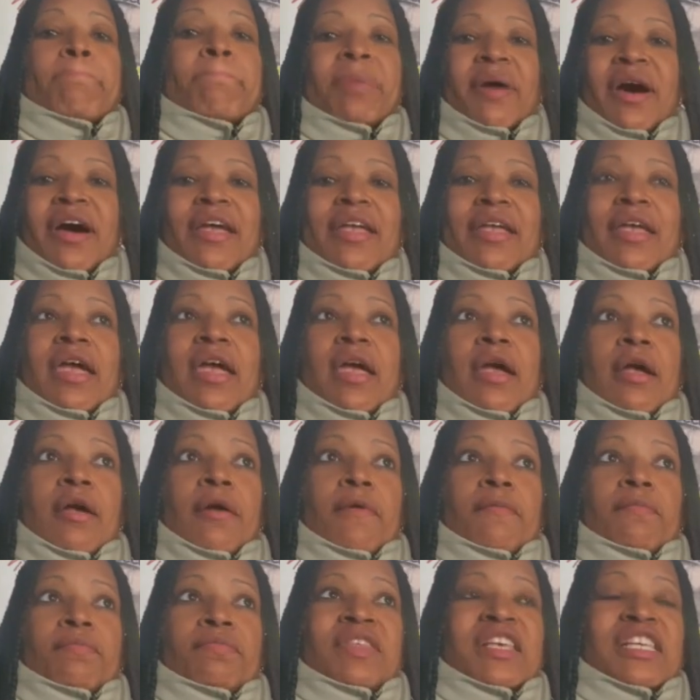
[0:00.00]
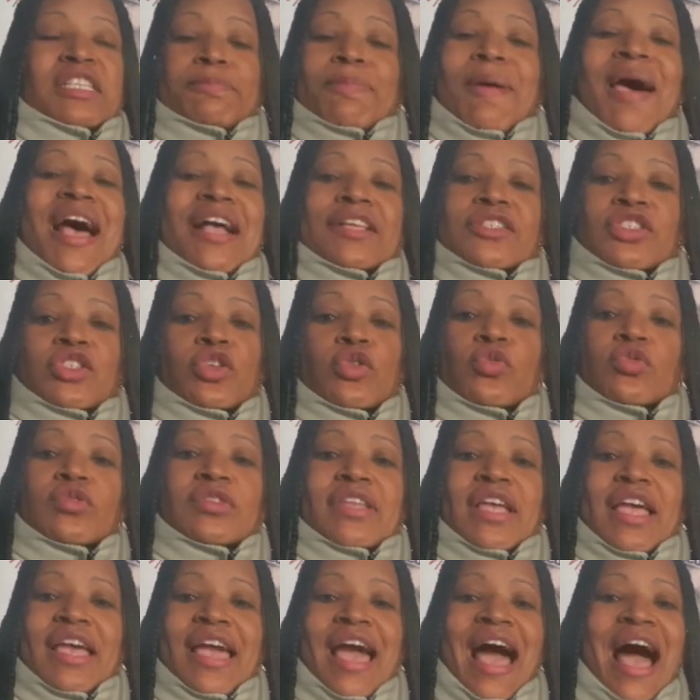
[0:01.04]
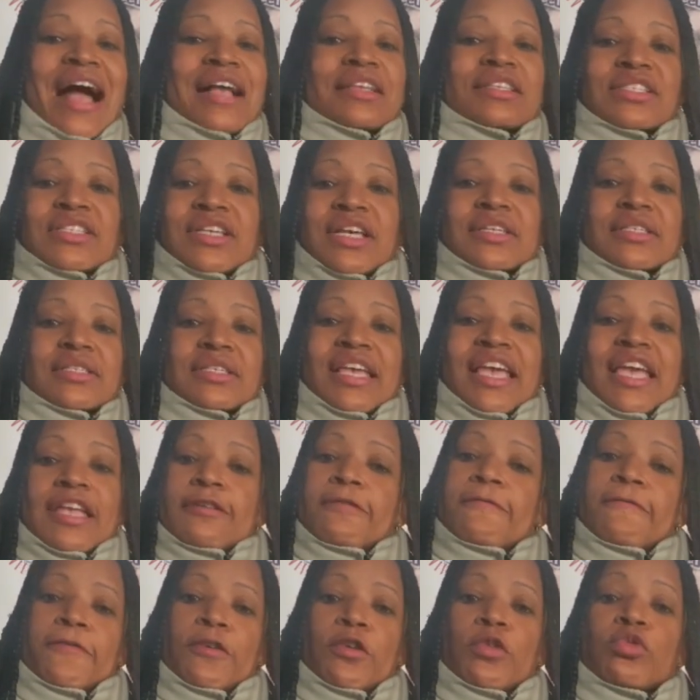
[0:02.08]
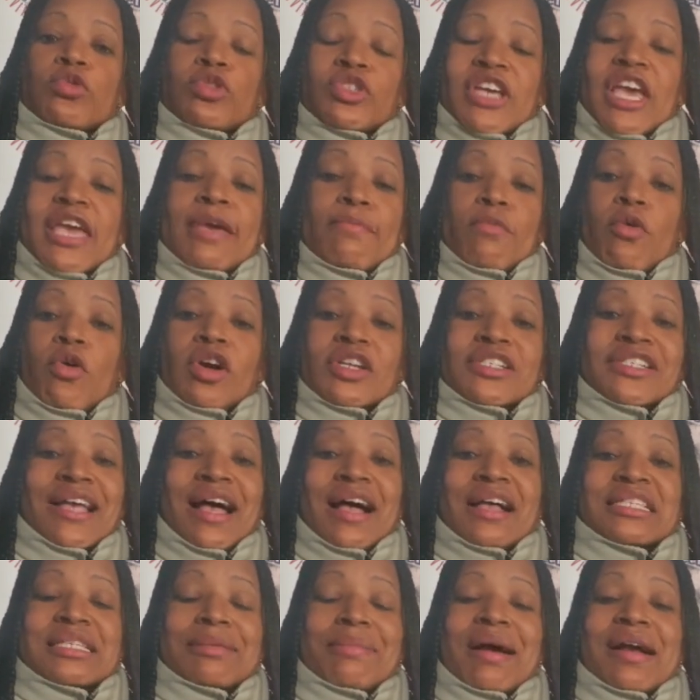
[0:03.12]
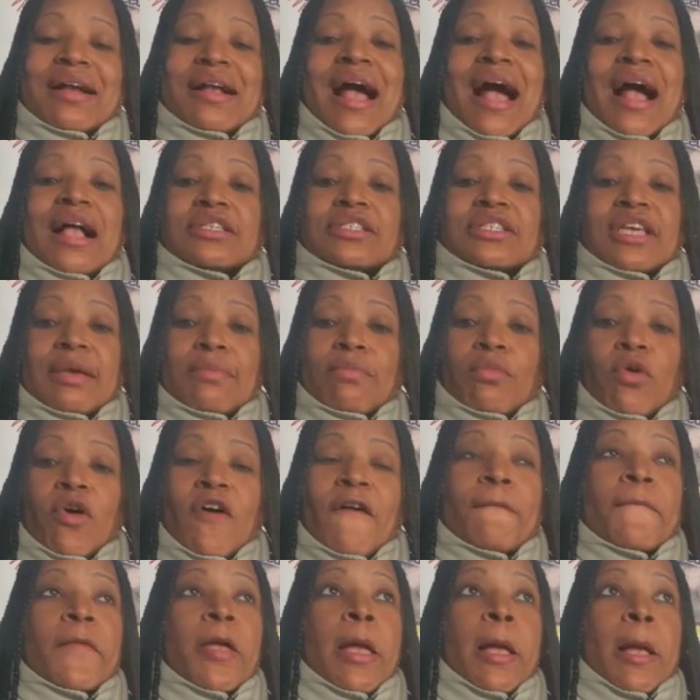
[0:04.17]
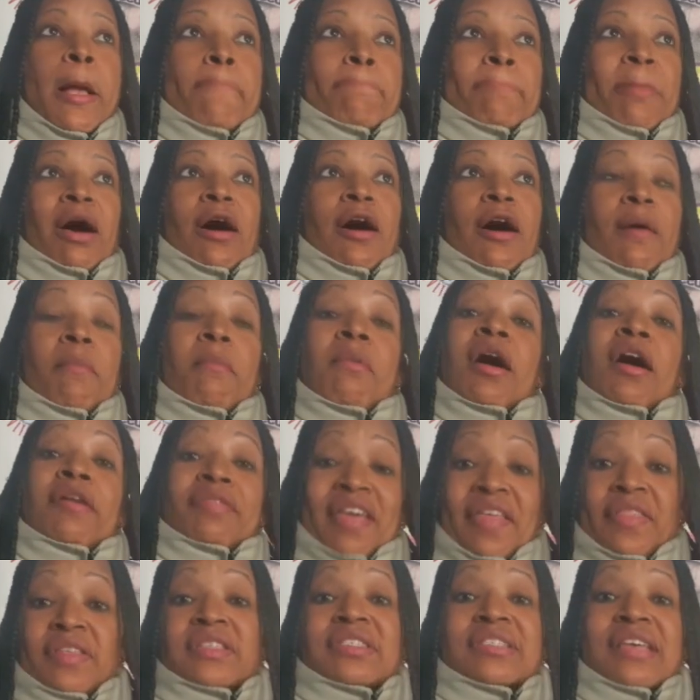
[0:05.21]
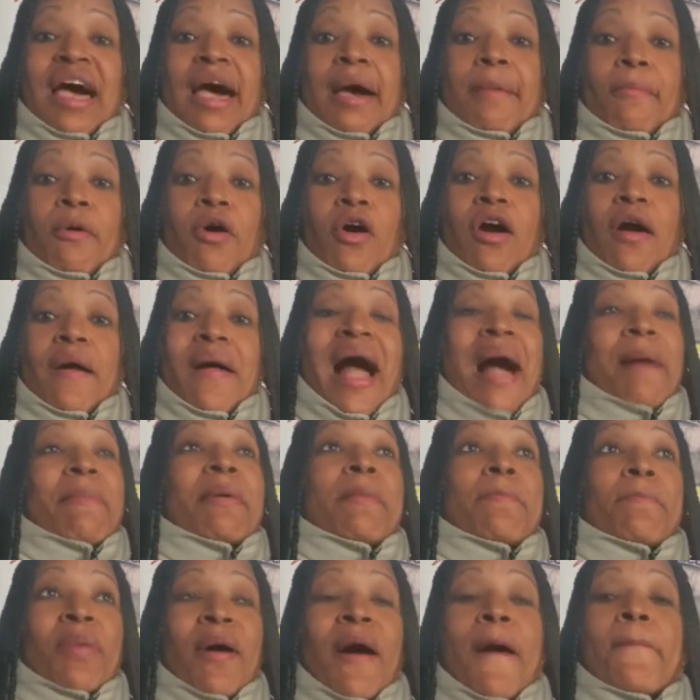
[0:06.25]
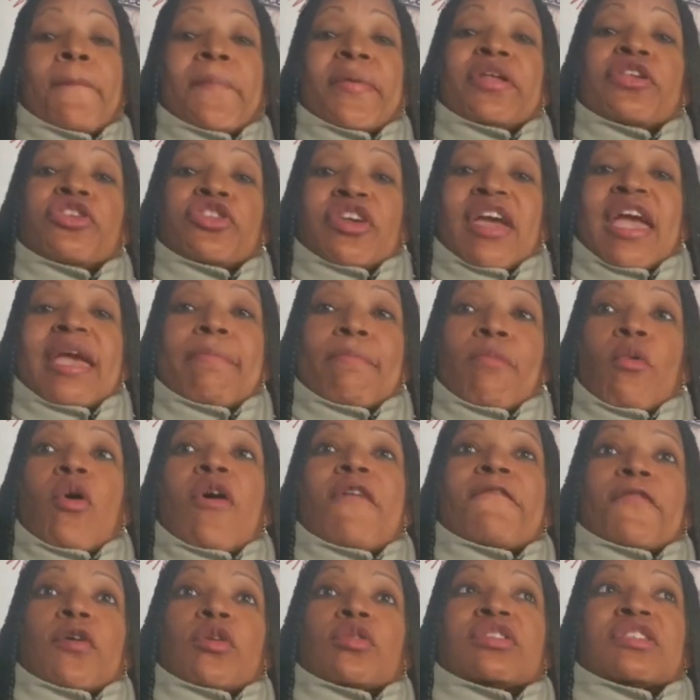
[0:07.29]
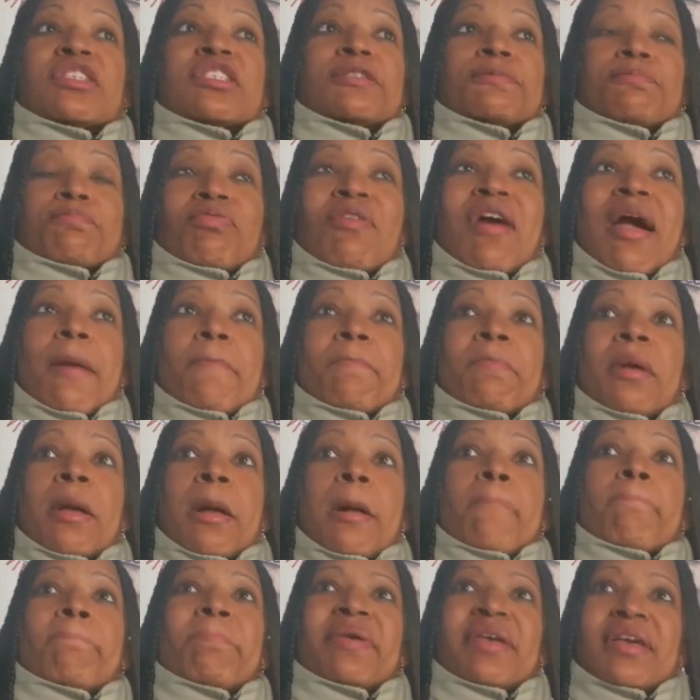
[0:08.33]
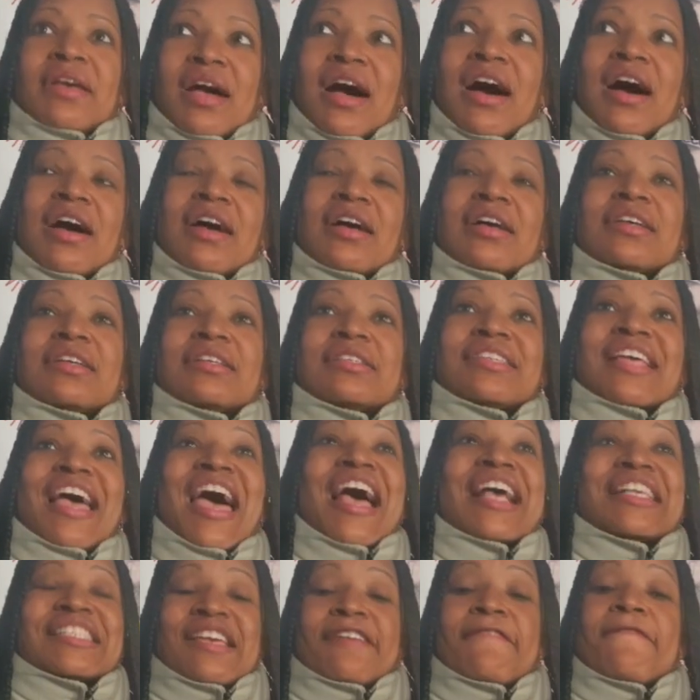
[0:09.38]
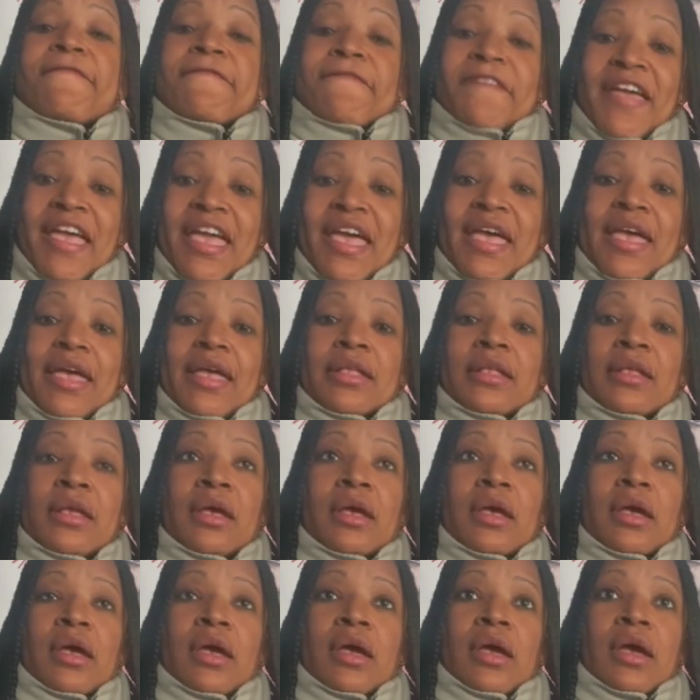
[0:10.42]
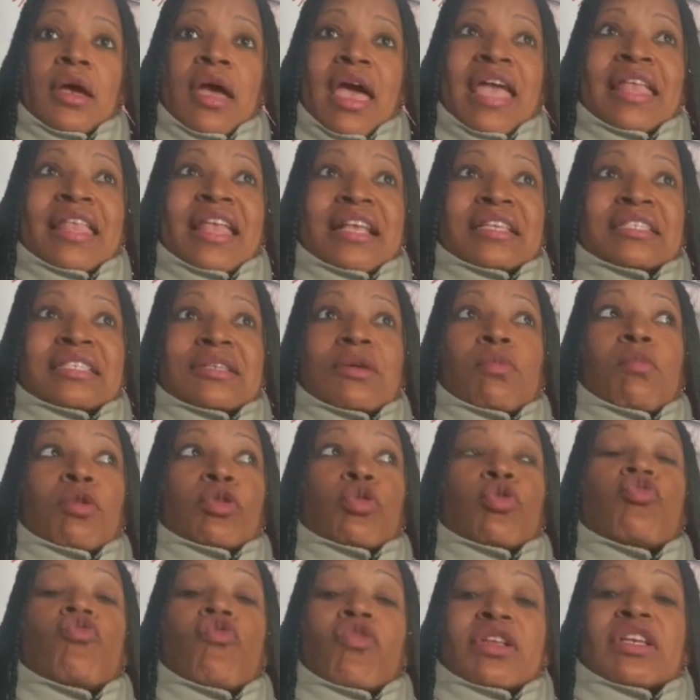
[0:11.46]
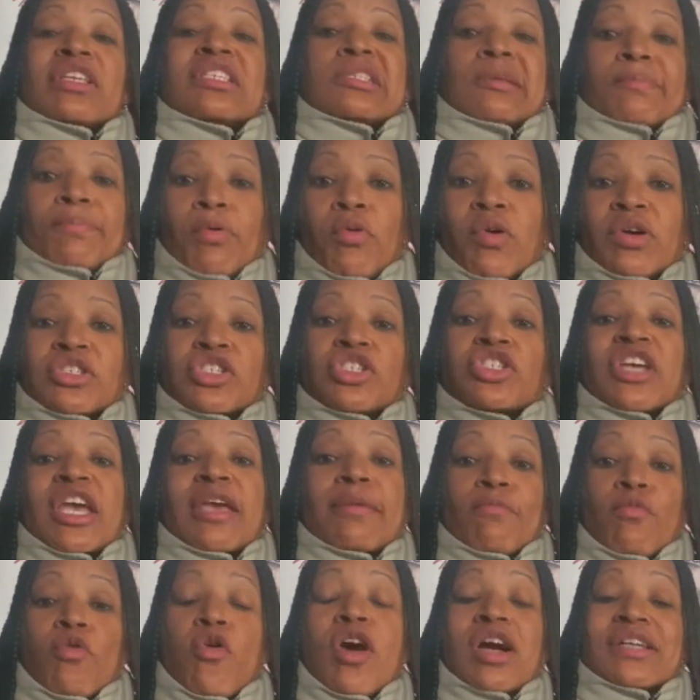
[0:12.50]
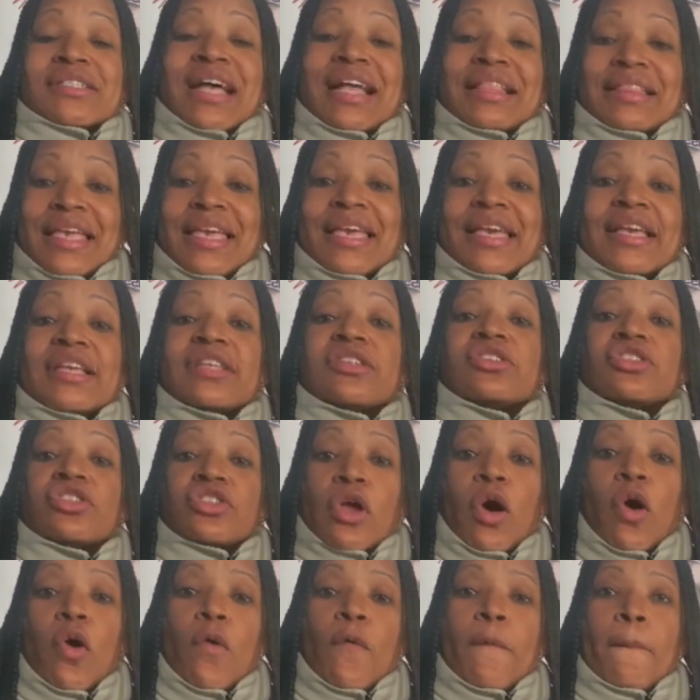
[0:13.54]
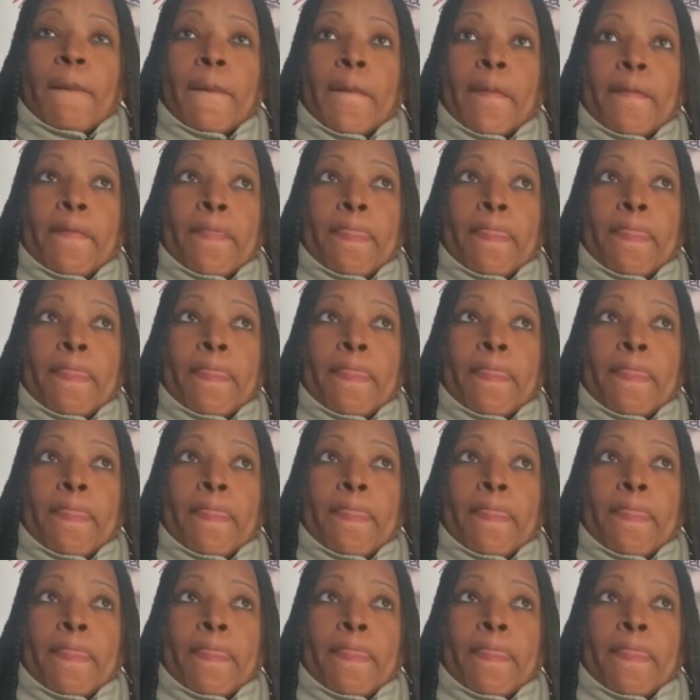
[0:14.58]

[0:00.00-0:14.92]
but this past Tuesday, I just interviewed Jmorr. Shout out to my guy, Jmorr. Another sidebar. I've been pumping Jmorr versus prep because, as a fan and as someone who really supports Jmorr, because I think he's dope,